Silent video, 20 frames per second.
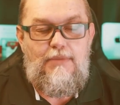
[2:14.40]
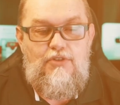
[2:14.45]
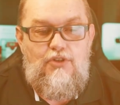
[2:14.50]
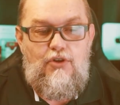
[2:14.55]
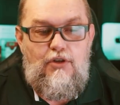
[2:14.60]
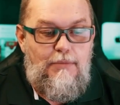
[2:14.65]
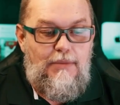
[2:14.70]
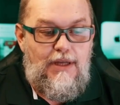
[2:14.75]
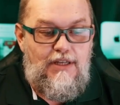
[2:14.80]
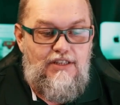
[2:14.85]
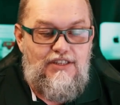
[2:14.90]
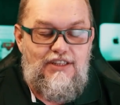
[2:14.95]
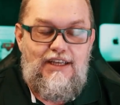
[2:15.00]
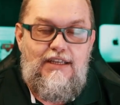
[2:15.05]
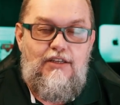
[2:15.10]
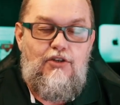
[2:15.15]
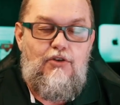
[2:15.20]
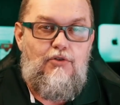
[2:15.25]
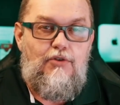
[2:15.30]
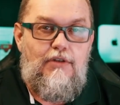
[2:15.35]
So you better
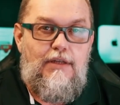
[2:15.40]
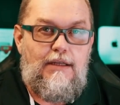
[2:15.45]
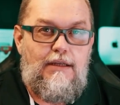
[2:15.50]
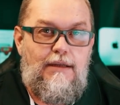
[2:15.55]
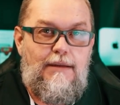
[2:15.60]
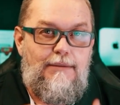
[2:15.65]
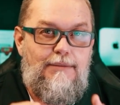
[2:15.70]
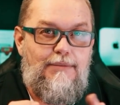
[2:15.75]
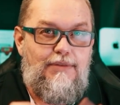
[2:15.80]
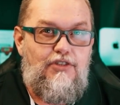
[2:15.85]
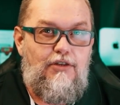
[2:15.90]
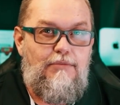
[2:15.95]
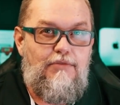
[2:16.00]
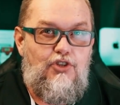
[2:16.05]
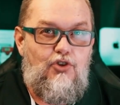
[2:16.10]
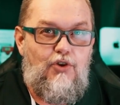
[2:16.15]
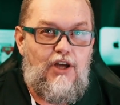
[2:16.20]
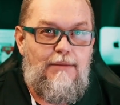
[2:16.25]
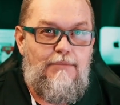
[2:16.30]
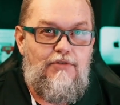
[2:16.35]
stay tuned.
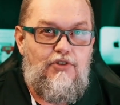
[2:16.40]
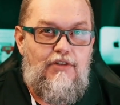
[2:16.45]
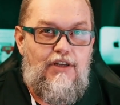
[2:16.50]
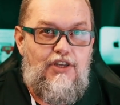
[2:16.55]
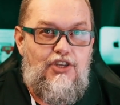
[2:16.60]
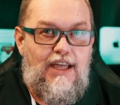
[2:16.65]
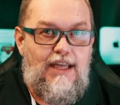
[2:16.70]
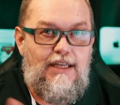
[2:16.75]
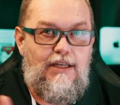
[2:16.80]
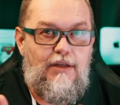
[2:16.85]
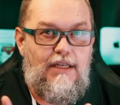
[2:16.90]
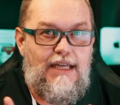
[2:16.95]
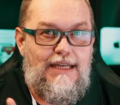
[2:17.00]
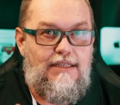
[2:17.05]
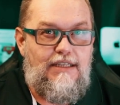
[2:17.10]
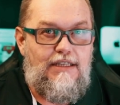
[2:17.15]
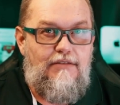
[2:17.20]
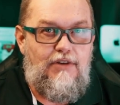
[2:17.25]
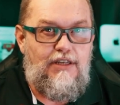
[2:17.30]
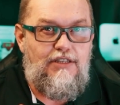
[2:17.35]
Subscribe to the channel
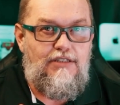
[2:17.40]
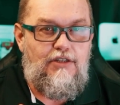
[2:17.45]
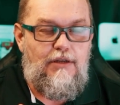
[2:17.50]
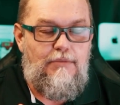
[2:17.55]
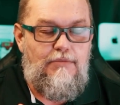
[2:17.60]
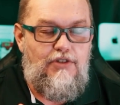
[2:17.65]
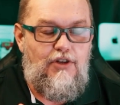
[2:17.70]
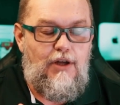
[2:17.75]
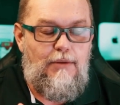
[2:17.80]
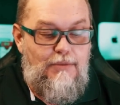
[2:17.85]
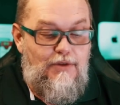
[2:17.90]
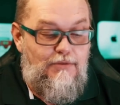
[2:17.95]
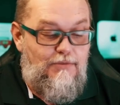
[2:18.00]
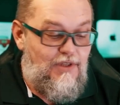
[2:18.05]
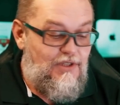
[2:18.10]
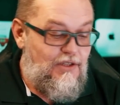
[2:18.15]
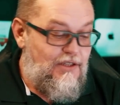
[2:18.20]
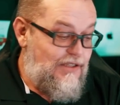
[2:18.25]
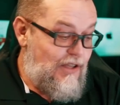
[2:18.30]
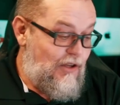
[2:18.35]
and give it a thumbs
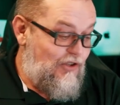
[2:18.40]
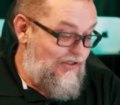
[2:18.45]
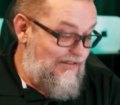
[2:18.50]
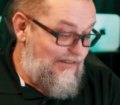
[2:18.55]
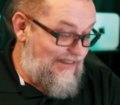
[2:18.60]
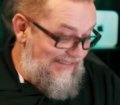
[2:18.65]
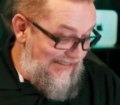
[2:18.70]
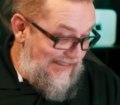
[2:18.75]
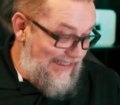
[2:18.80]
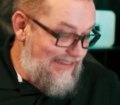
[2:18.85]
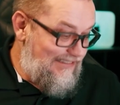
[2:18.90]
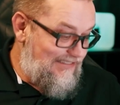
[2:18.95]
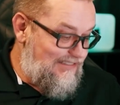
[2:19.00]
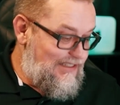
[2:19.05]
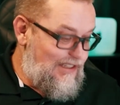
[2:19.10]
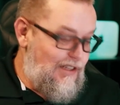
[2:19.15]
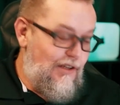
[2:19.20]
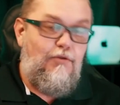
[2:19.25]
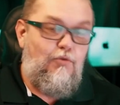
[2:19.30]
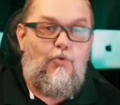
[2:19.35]
up, because all these
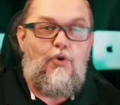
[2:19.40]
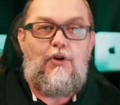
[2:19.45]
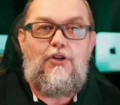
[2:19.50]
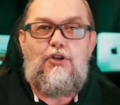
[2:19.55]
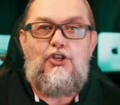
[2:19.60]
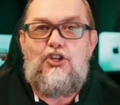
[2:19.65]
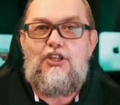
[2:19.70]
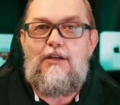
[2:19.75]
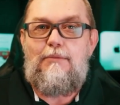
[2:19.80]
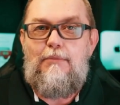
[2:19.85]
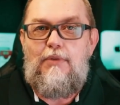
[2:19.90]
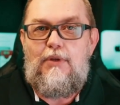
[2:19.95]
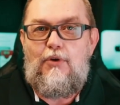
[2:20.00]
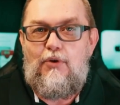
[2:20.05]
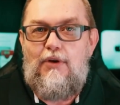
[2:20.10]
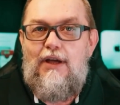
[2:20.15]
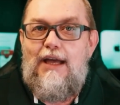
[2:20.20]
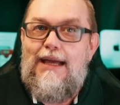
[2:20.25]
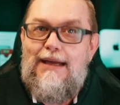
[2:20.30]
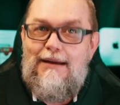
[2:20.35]
tests here weren't cheap,
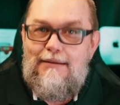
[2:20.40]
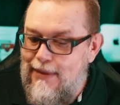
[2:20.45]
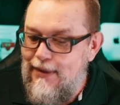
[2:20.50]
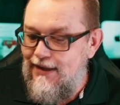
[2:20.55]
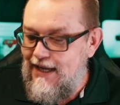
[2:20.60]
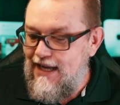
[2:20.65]
okay?